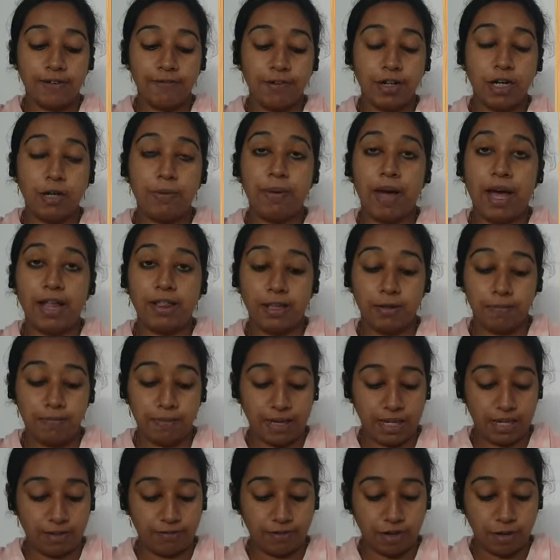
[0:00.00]
verb and the
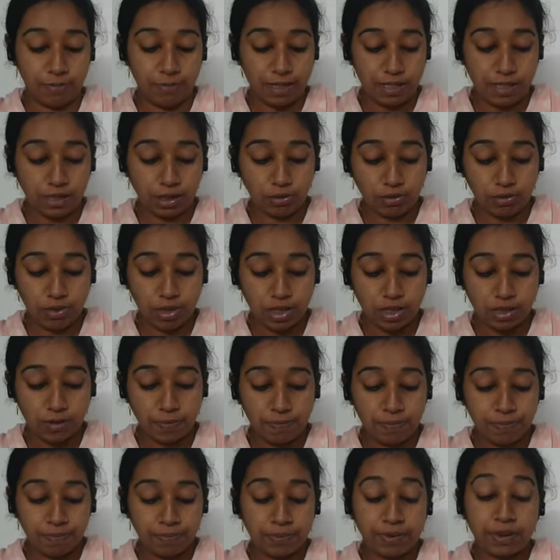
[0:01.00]
main verb is used.
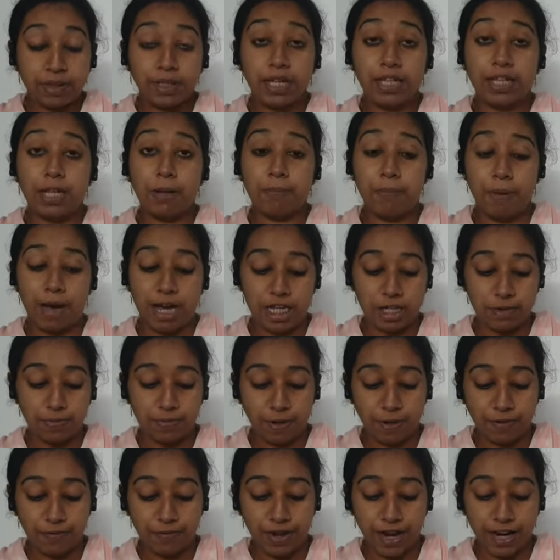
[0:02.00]
In the past
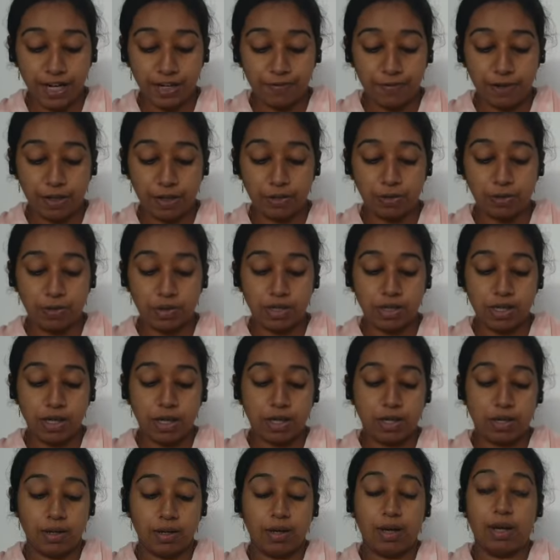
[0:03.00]
perfect we use
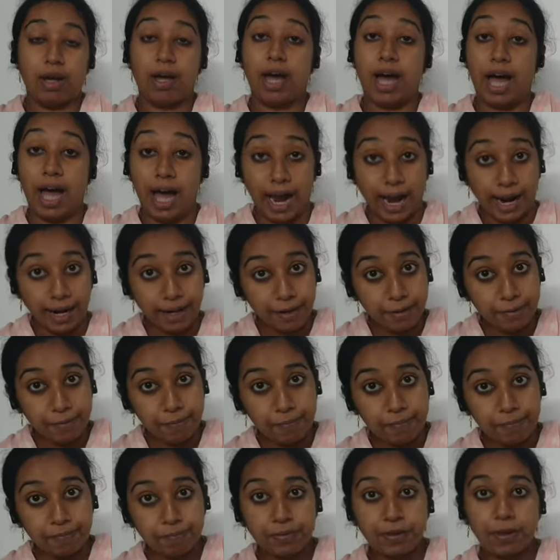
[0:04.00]
had
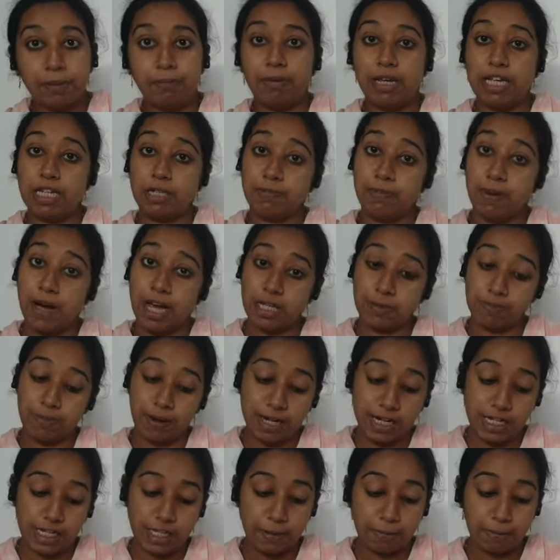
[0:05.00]
plus past
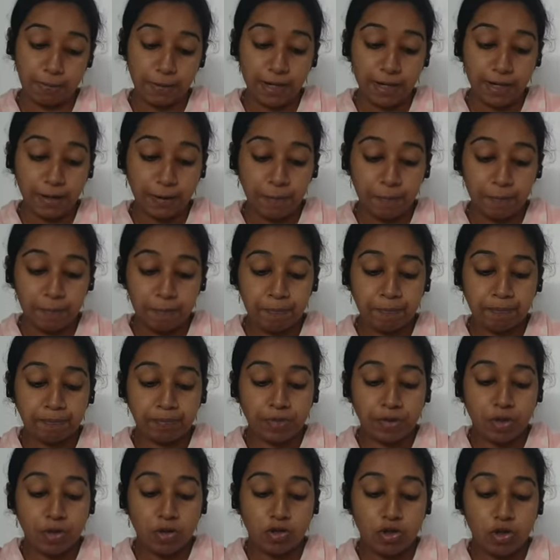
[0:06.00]
participle.
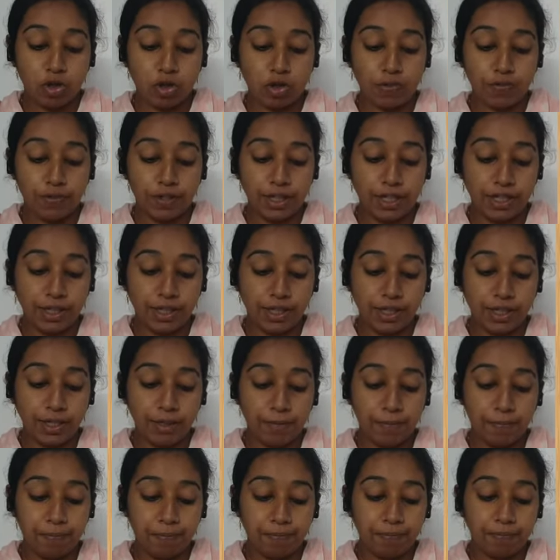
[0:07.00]
So over here
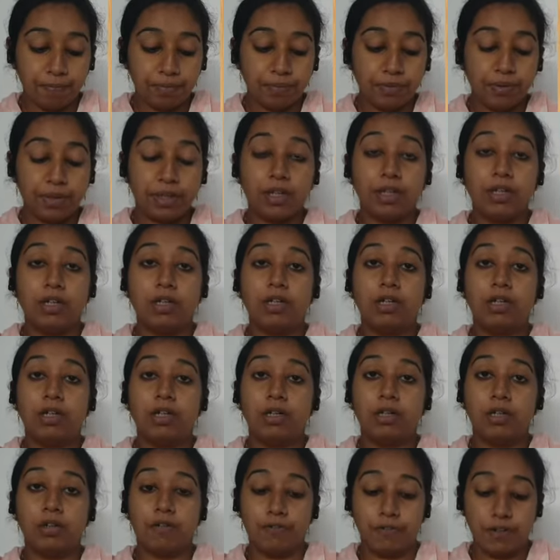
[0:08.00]

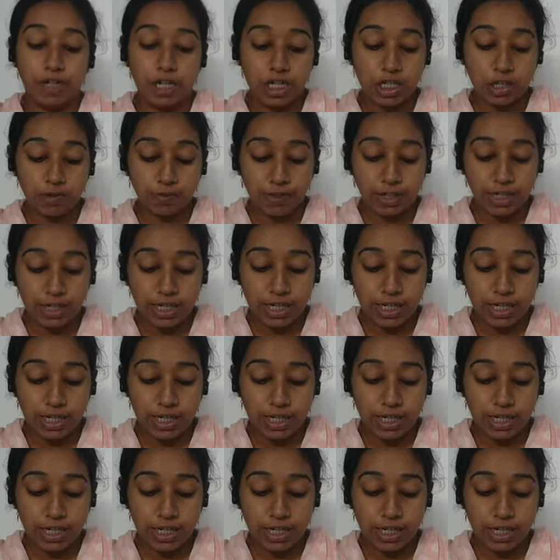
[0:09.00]
the first word